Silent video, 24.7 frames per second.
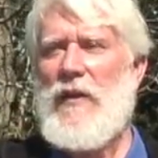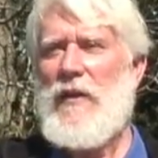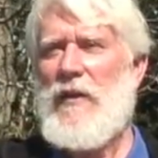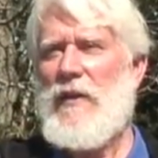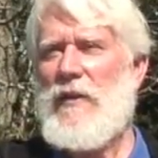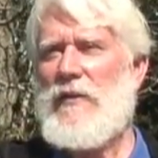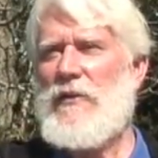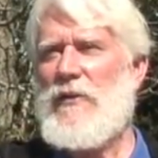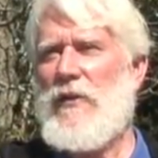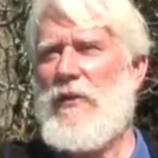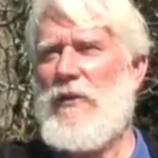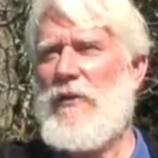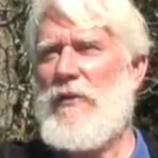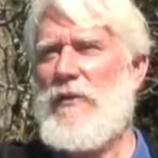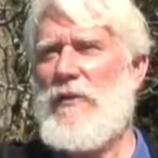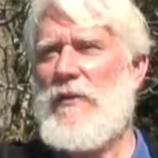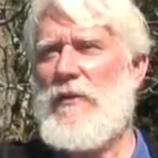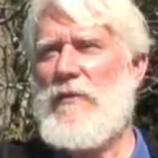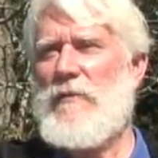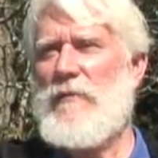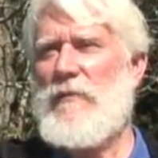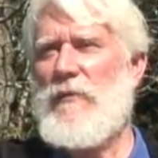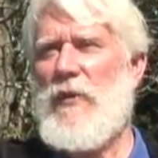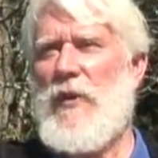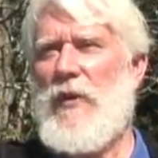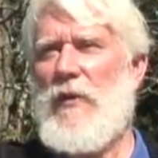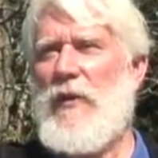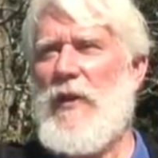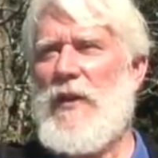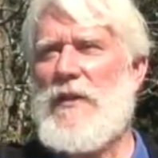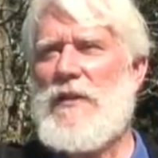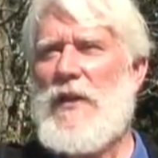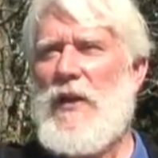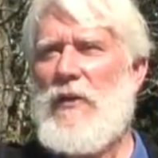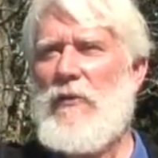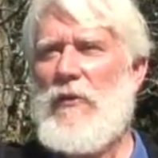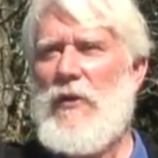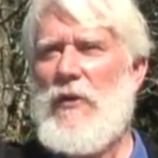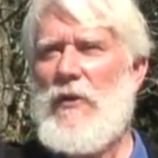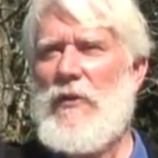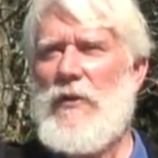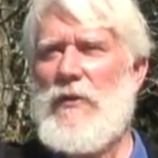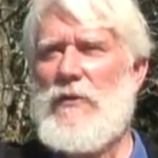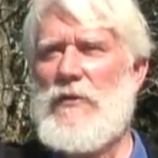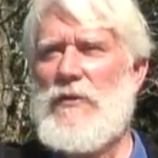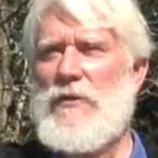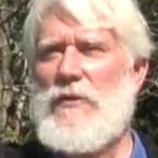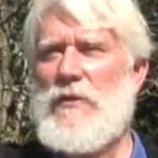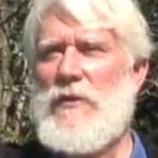It's all that's how all
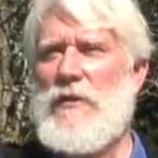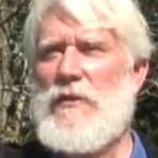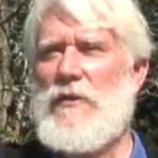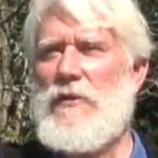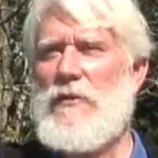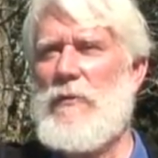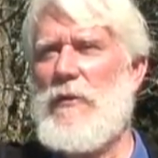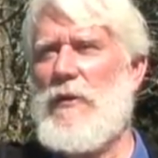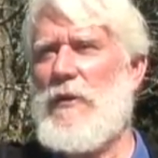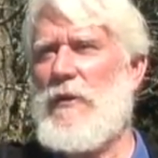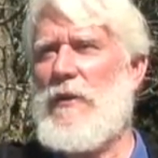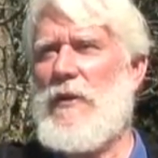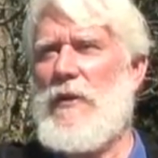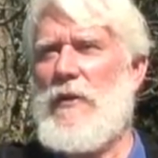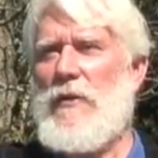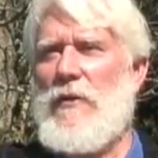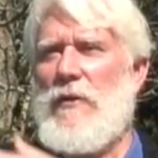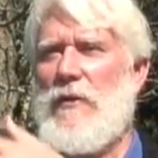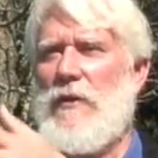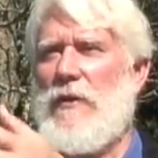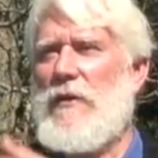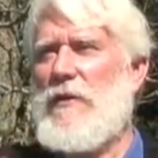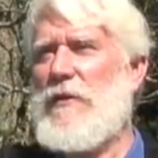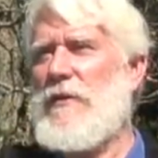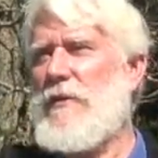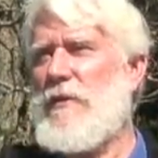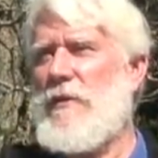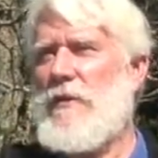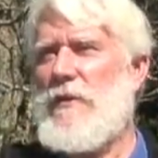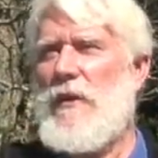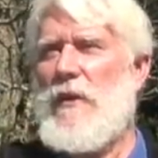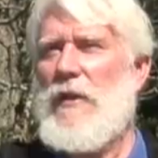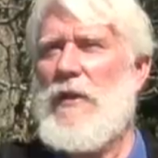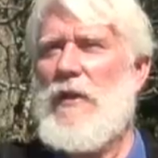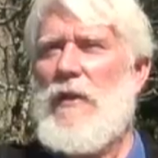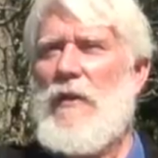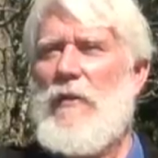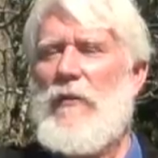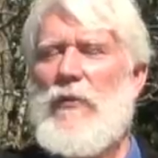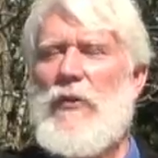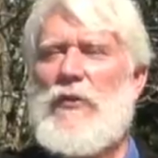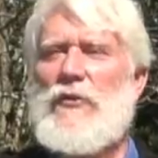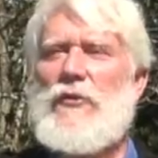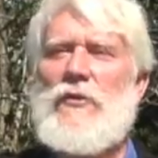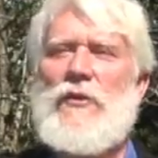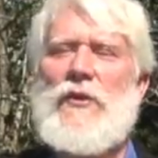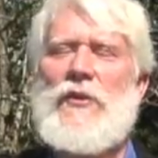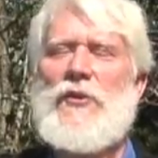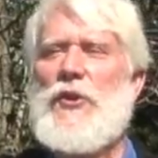those things work. The auras,
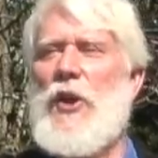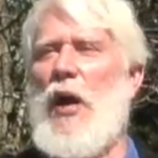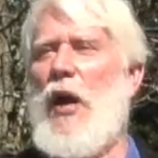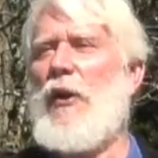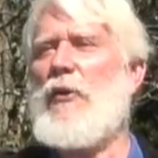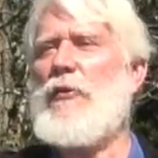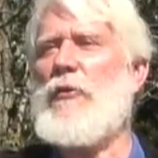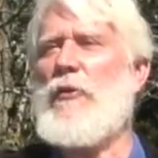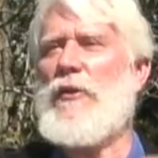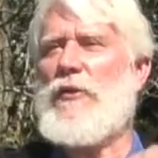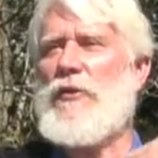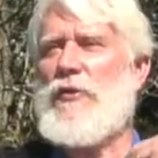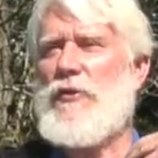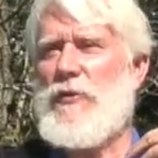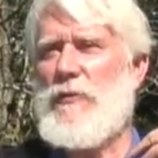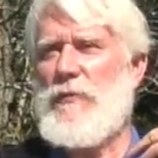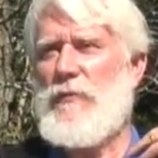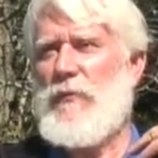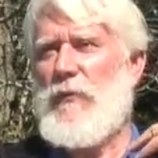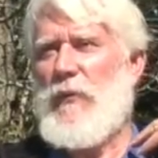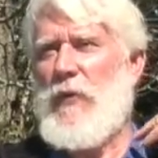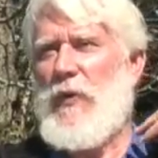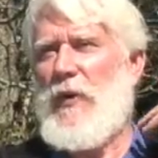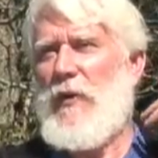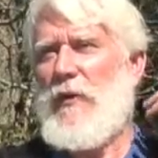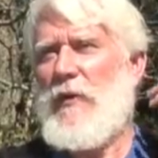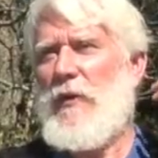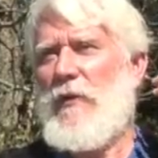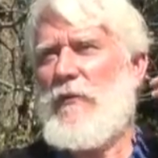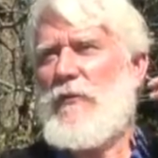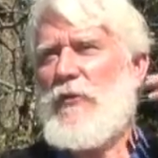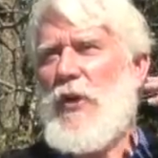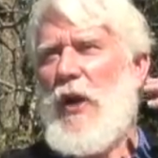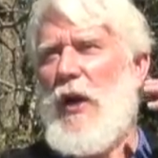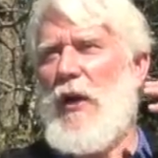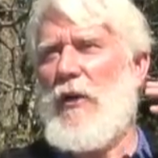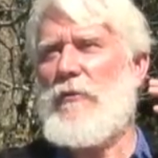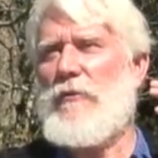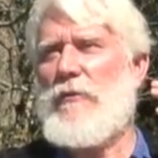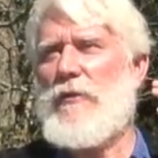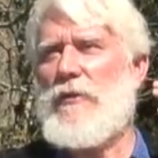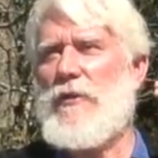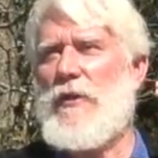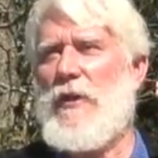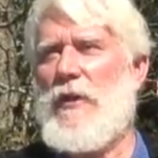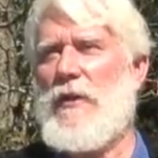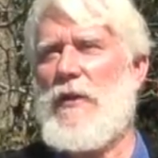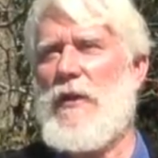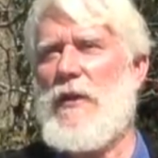the chakras. You have
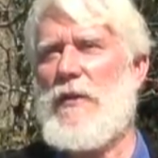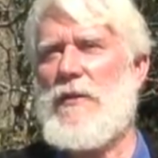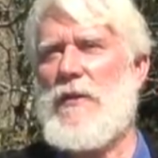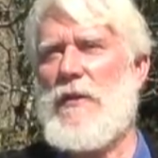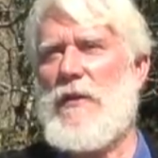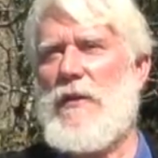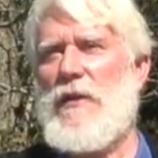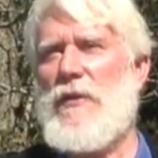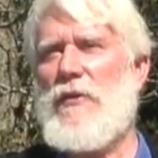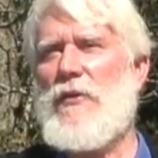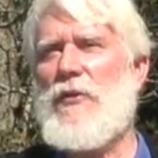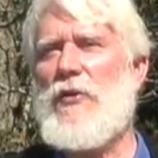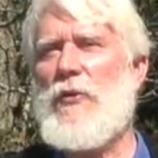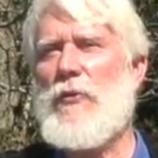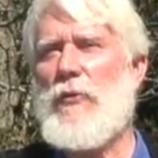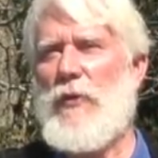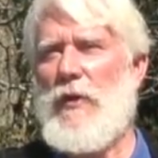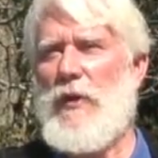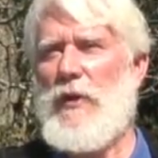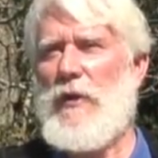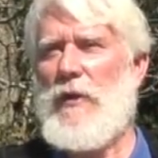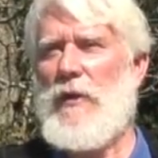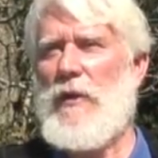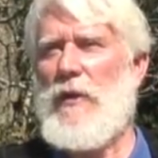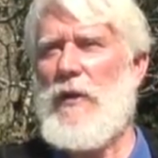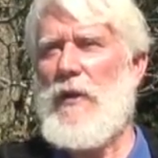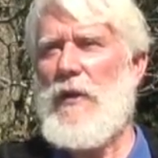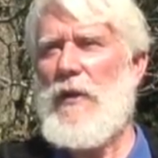chakras, right? That's a Hindu thing.